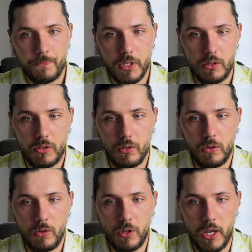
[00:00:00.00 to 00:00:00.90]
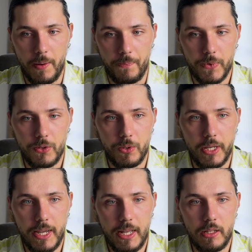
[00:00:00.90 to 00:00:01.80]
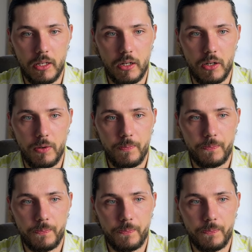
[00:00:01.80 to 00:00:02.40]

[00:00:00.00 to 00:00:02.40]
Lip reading: So yeah, so it had an error.